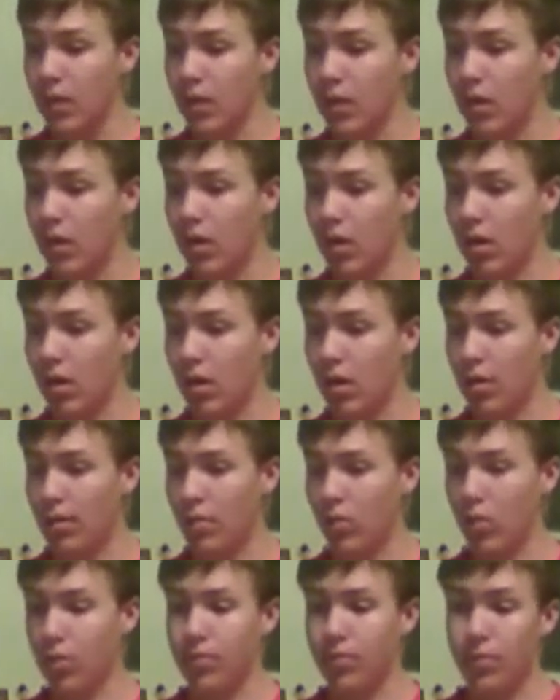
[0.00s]

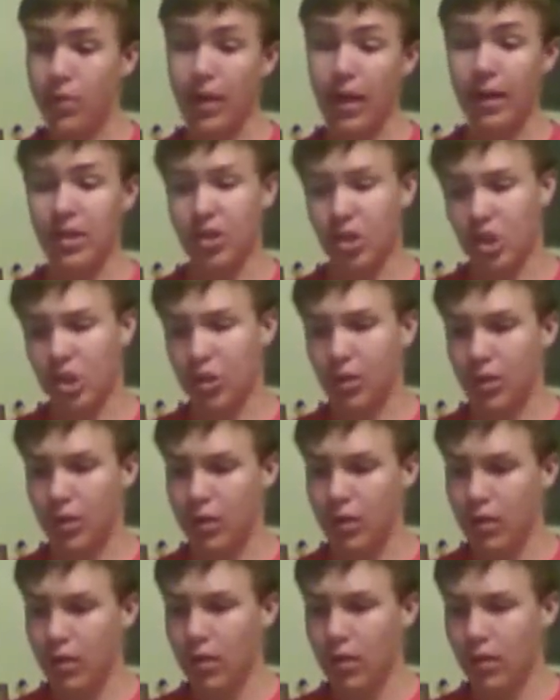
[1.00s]
Well, Protection.
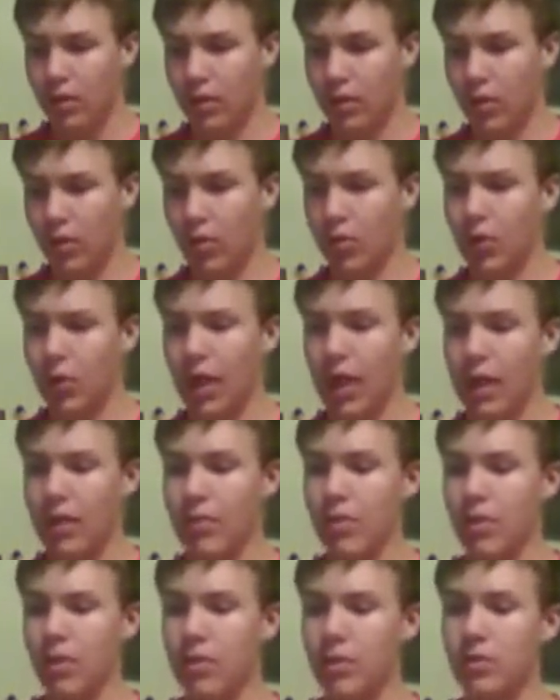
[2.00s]
The goal of the game
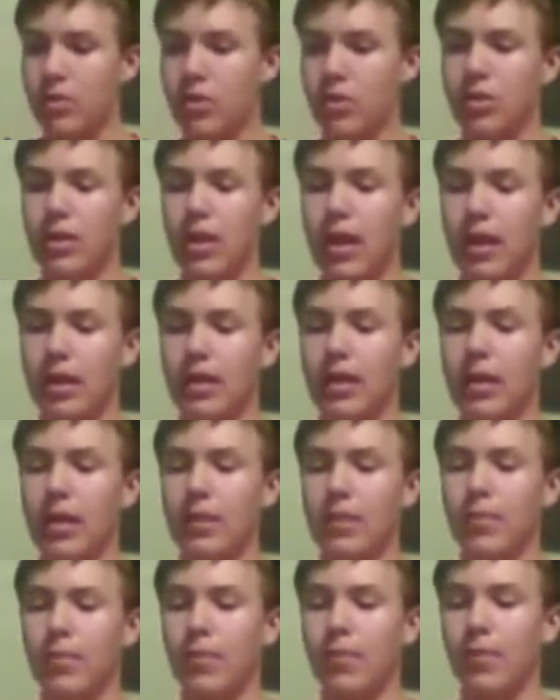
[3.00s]
is you gotta
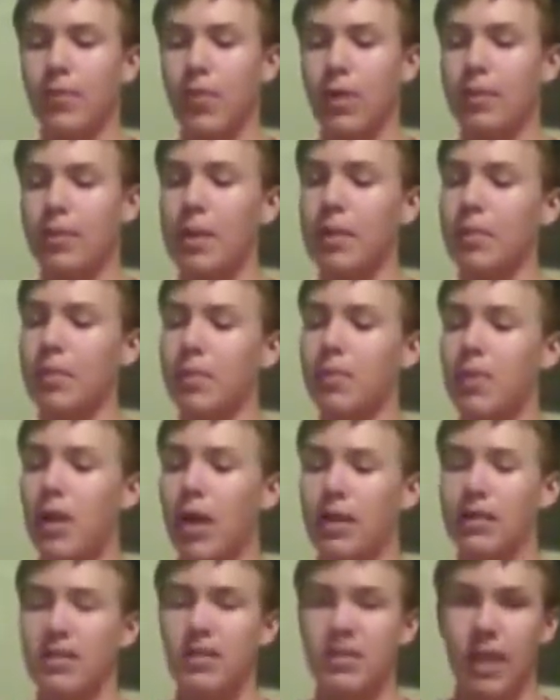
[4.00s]
keep 3 bombable
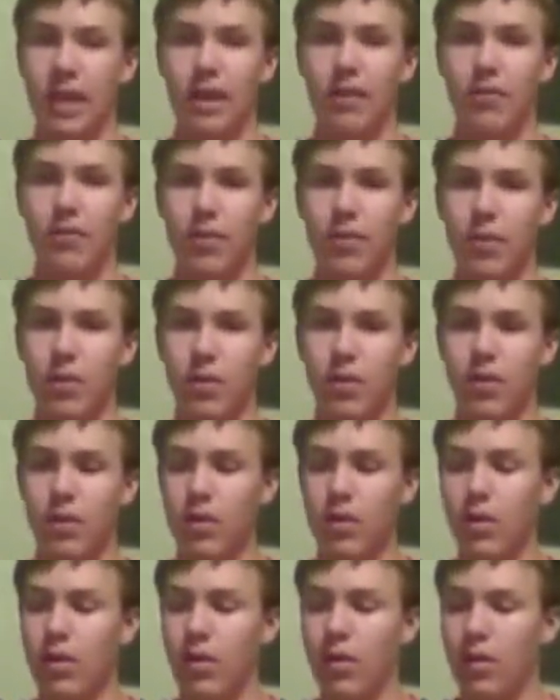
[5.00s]
blocks safe.
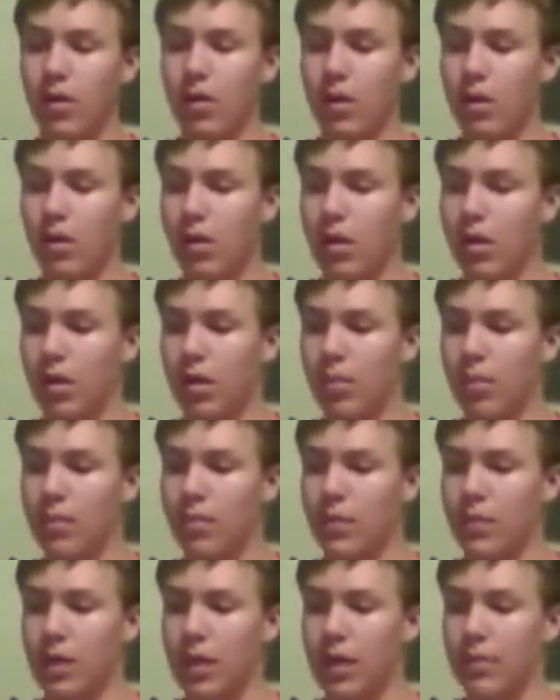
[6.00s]

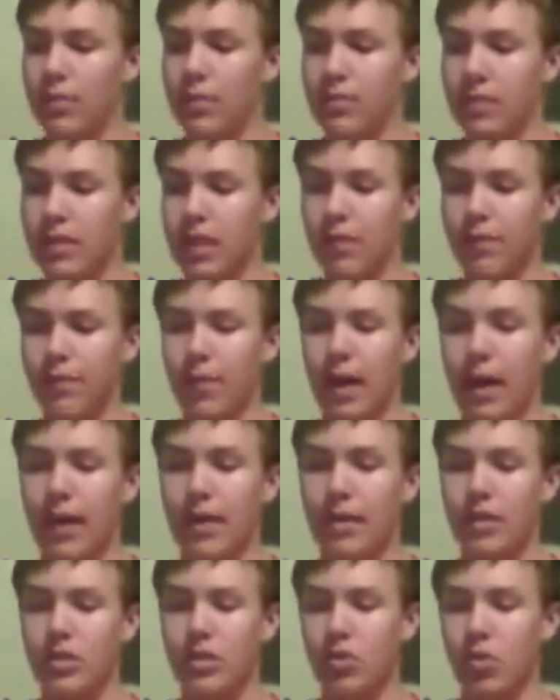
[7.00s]
You keep them safe by
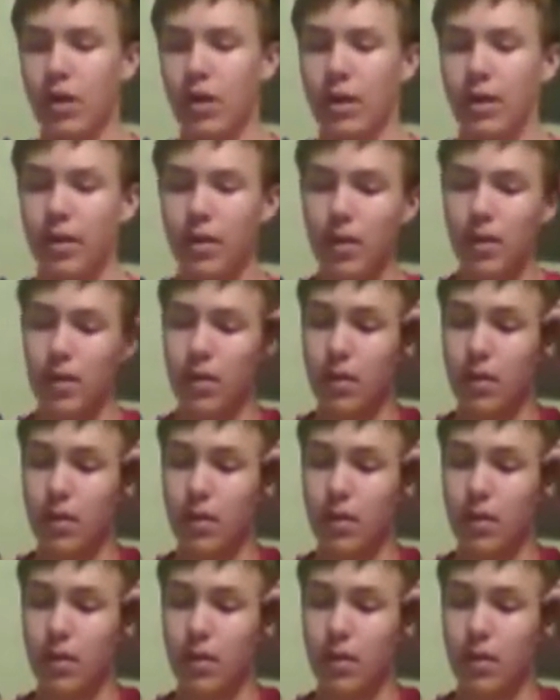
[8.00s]
destroying